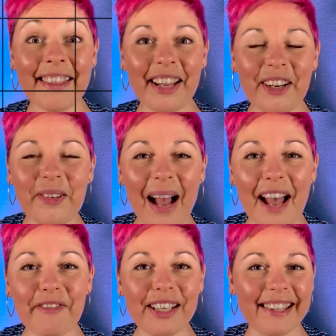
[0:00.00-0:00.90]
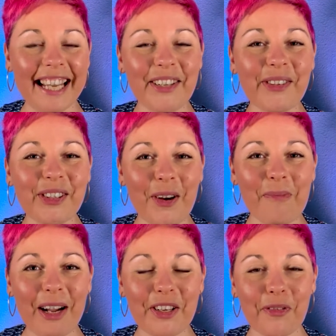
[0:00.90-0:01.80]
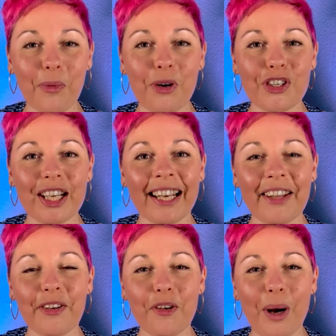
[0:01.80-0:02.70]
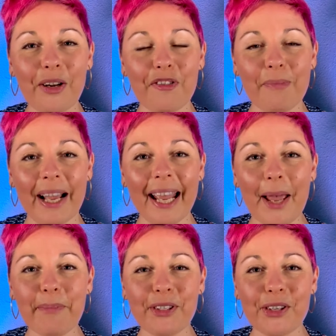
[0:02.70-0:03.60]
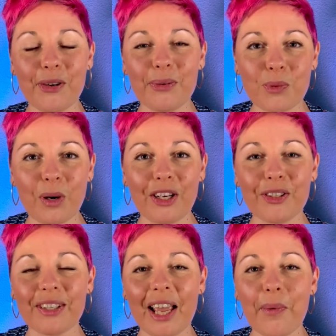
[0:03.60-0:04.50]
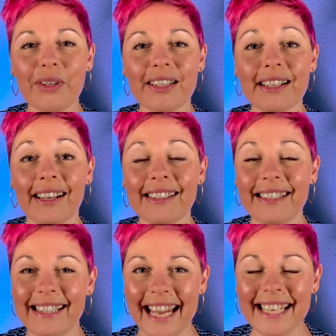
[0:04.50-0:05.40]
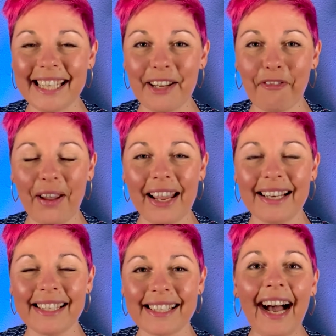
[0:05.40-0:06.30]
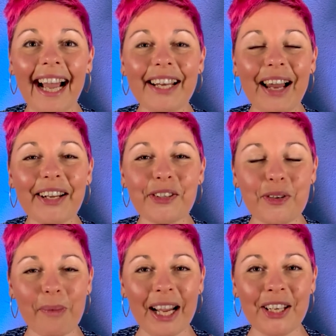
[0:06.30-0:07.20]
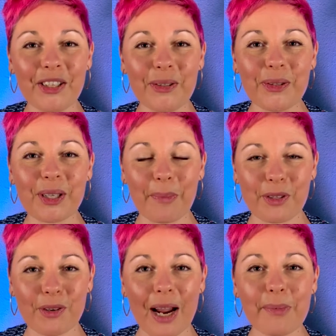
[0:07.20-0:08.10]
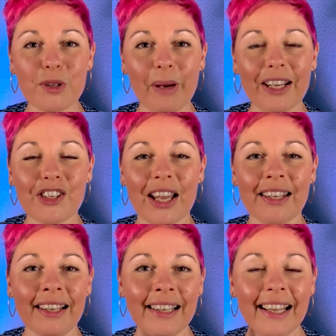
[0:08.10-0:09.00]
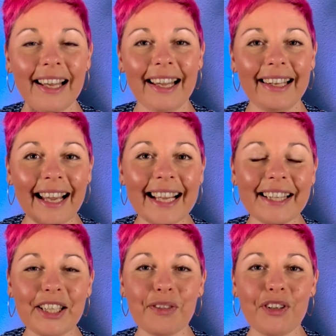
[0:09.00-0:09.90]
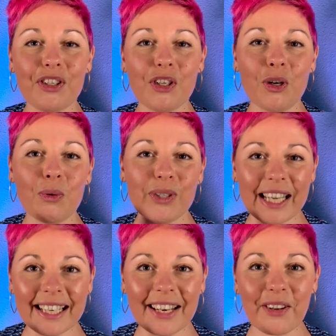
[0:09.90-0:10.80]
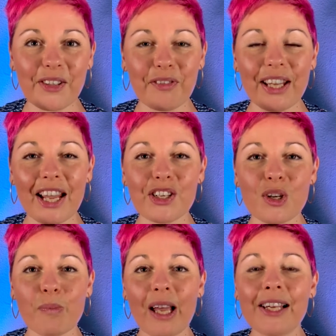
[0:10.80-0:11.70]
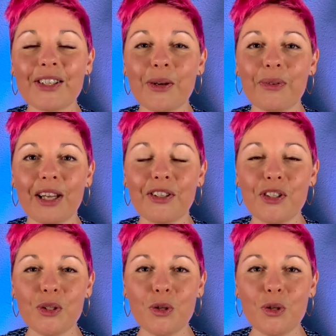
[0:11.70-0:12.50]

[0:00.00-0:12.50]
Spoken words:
there you have it. Thank you so much for watching another one of my episodes where today we discussed dating fails. I'd like to remind you to subscribe to my channel, like this video, ding that notification bell so that you